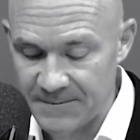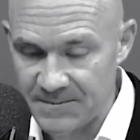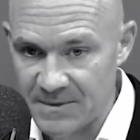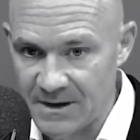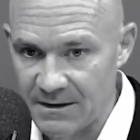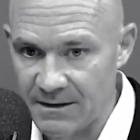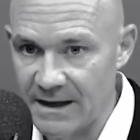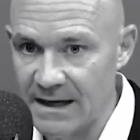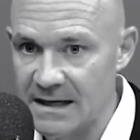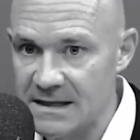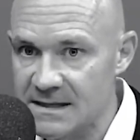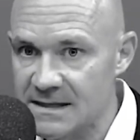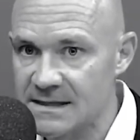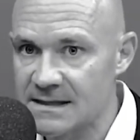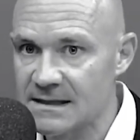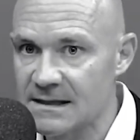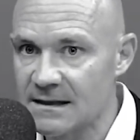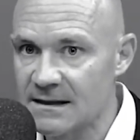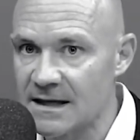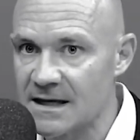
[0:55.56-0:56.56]
There's
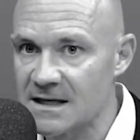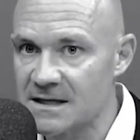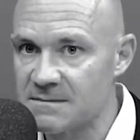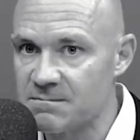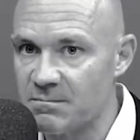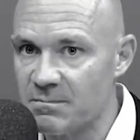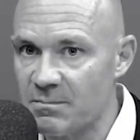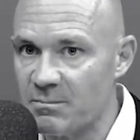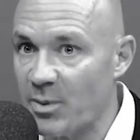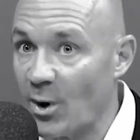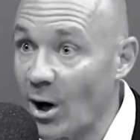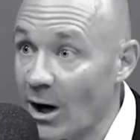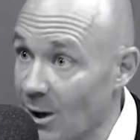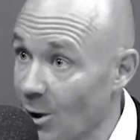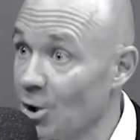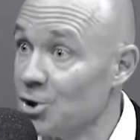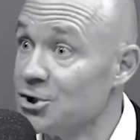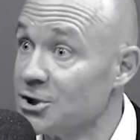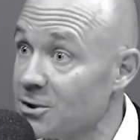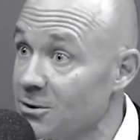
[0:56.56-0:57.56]

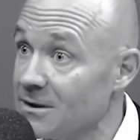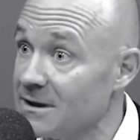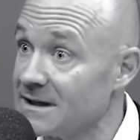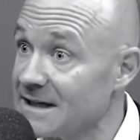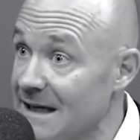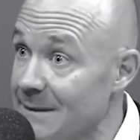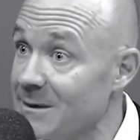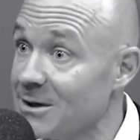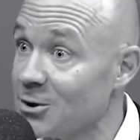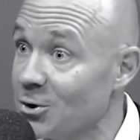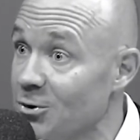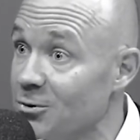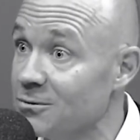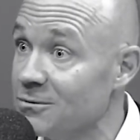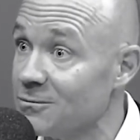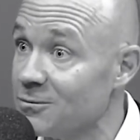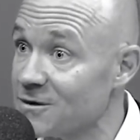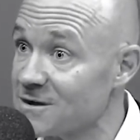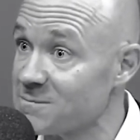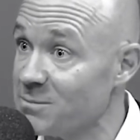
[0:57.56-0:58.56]
biological and chemical
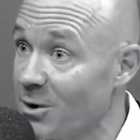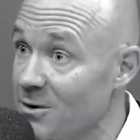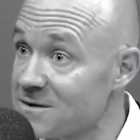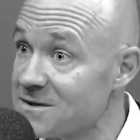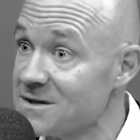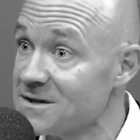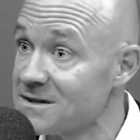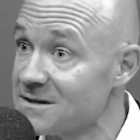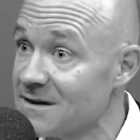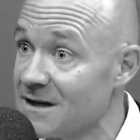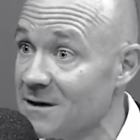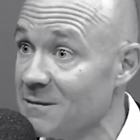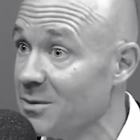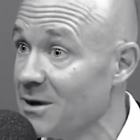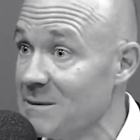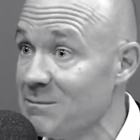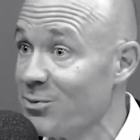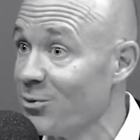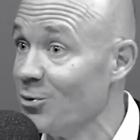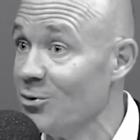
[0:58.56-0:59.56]
responses that have
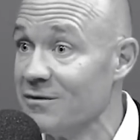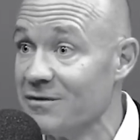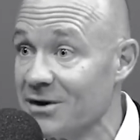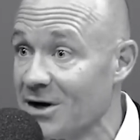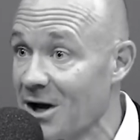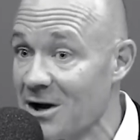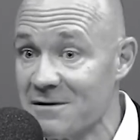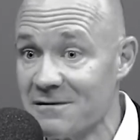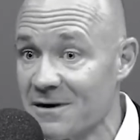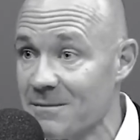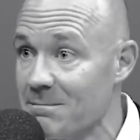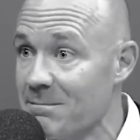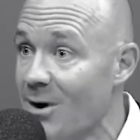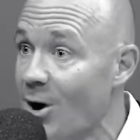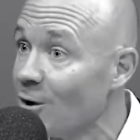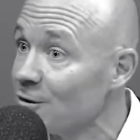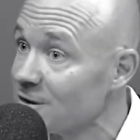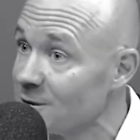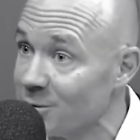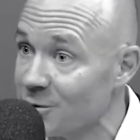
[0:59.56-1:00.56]
been proven over
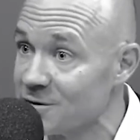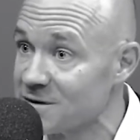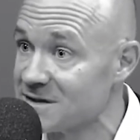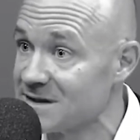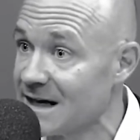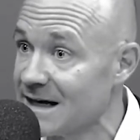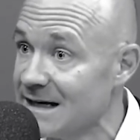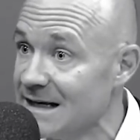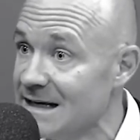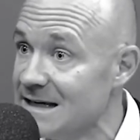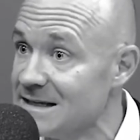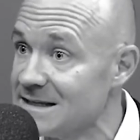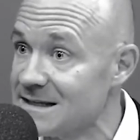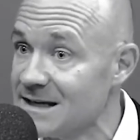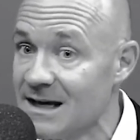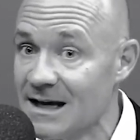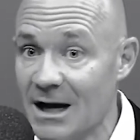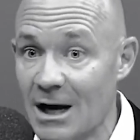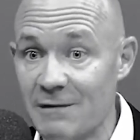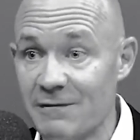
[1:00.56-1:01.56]
multiple studies,
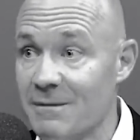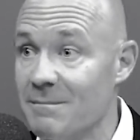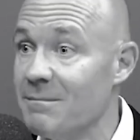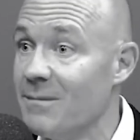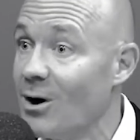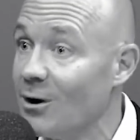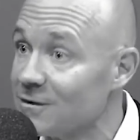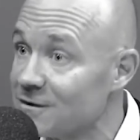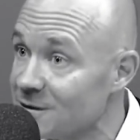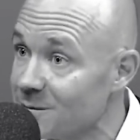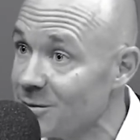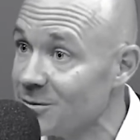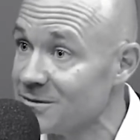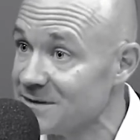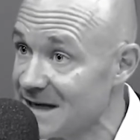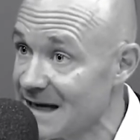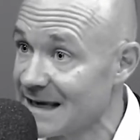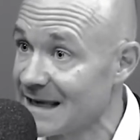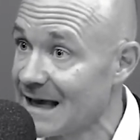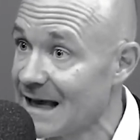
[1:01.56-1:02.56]
over multiple
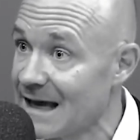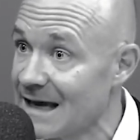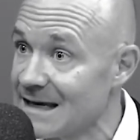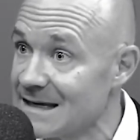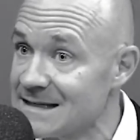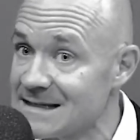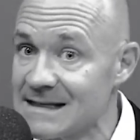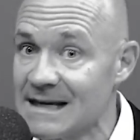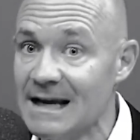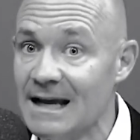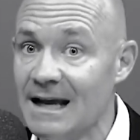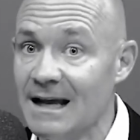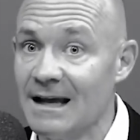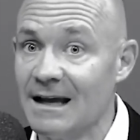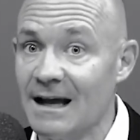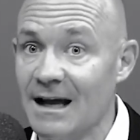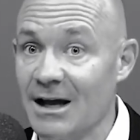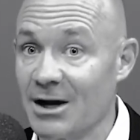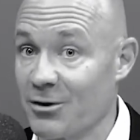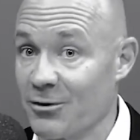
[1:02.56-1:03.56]
decades,
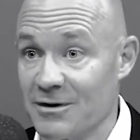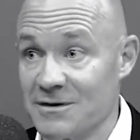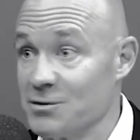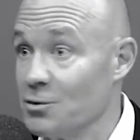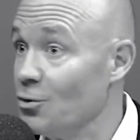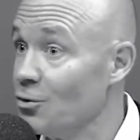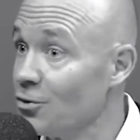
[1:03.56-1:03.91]
across all